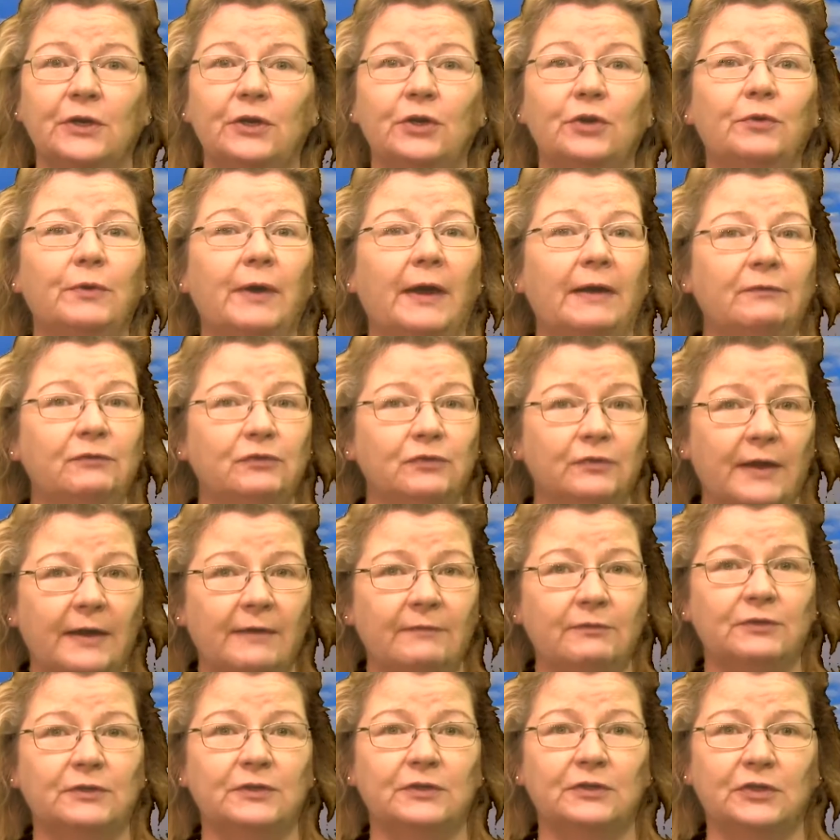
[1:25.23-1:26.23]
who have
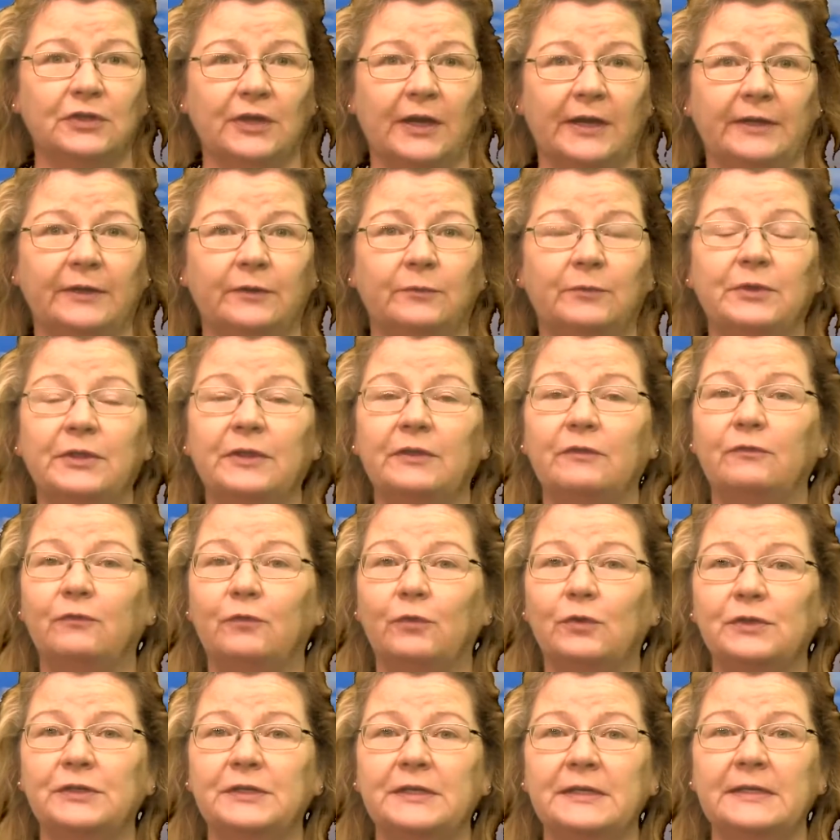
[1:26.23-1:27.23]
traveled to China within
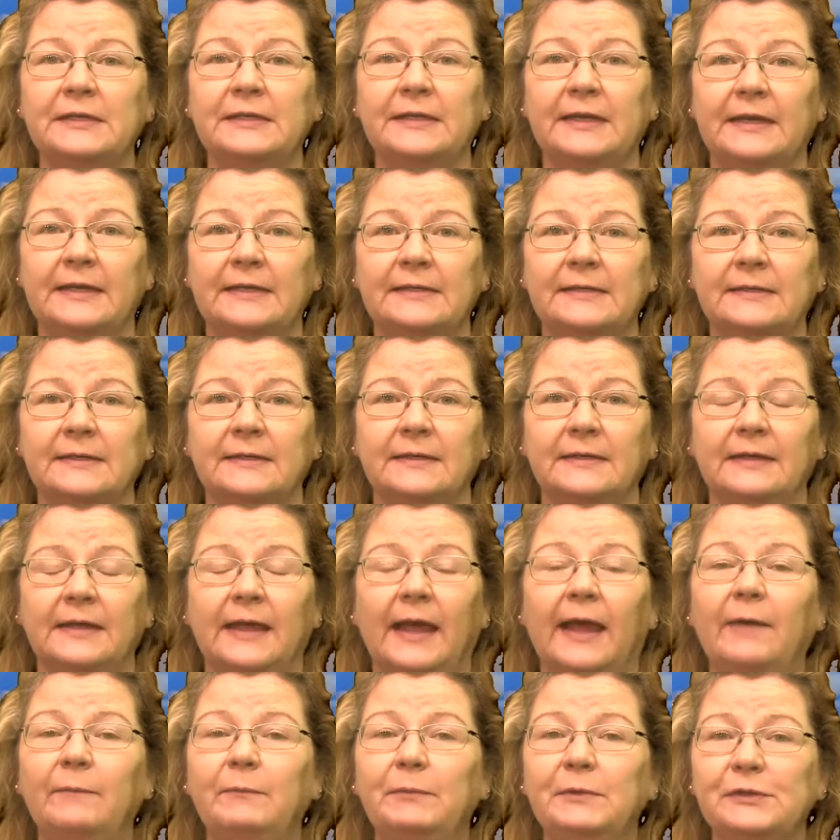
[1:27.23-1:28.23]
14 days
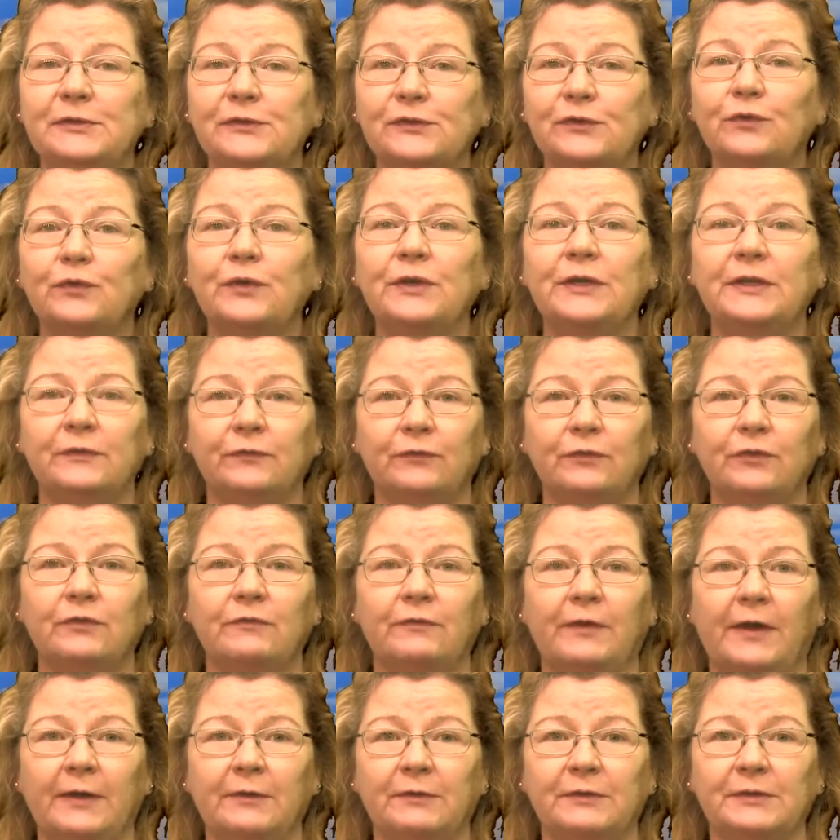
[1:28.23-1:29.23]
have been screened for the
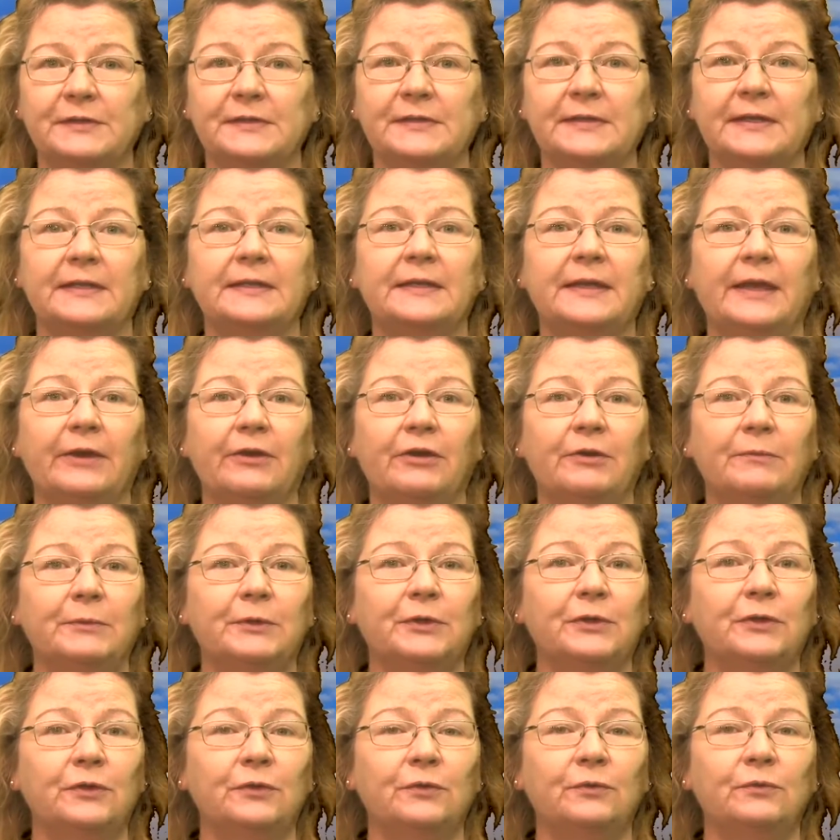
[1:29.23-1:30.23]
virus, said Carrie
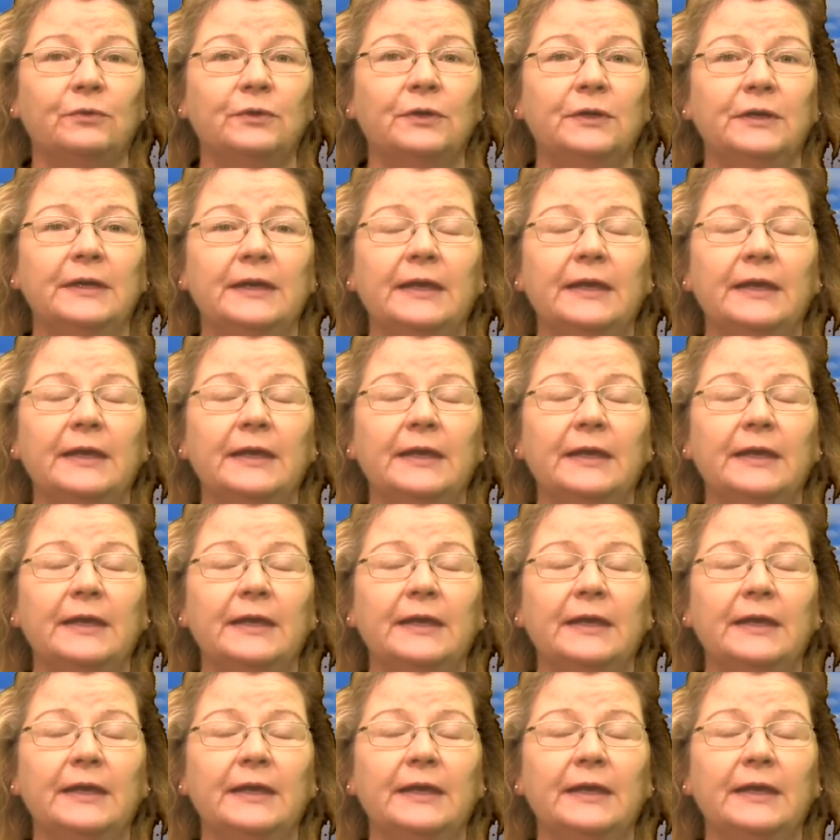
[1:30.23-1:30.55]
McCune,